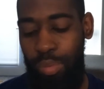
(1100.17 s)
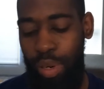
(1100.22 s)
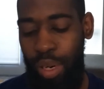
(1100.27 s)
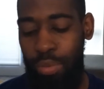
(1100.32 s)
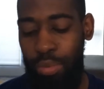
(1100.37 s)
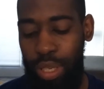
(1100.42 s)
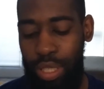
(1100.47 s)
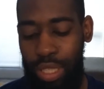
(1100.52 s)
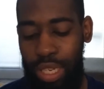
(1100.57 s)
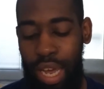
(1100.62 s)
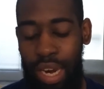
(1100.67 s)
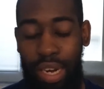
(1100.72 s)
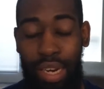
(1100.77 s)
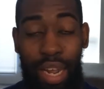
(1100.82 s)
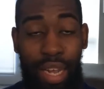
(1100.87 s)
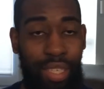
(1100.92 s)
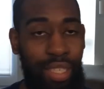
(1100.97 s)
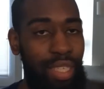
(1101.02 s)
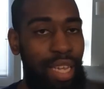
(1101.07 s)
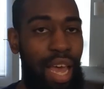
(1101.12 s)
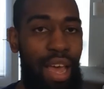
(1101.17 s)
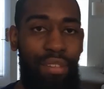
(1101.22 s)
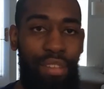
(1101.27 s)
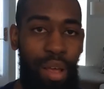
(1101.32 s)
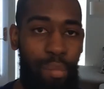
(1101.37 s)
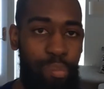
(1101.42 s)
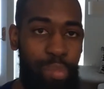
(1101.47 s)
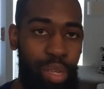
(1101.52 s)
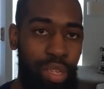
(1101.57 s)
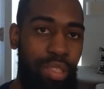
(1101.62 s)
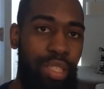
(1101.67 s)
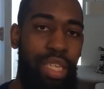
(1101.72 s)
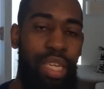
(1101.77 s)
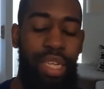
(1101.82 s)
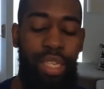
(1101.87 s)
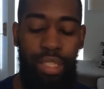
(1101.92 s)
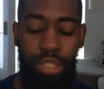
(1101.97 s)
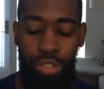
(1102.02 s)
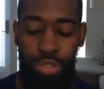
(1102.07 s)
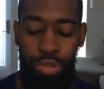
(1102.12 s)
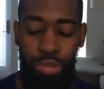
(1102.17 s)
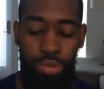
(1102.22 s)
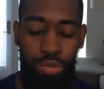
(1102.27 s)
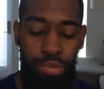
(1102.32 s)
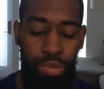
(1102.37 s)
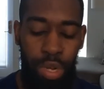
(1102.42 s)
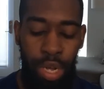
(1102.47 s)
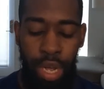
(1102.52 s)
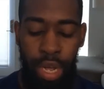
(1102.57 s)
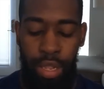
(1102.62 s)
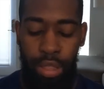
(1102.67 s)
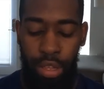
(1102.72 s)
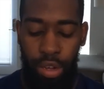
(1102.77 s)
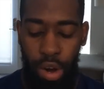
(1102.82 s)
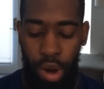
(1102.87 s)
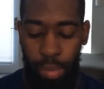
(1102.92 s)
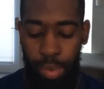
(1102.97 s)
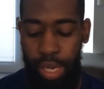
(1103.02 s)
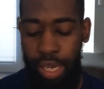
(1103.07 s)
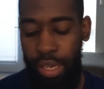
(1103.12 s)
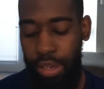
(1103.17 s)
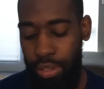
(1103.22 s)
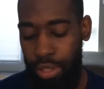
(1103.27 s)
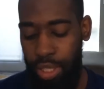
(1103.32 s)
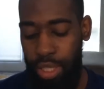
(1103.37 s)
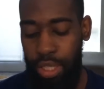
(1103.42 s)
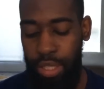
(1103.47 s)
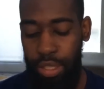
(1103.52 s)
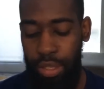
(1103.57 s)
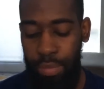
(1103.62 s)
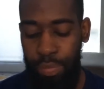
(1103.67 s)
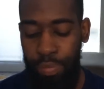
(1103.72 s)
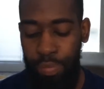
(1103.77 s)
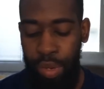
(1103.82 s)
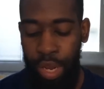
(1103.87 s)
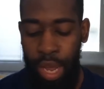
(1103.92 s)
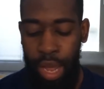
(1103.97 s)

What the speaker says: but it was kind of nice to have that built into the Garmin ecosystem.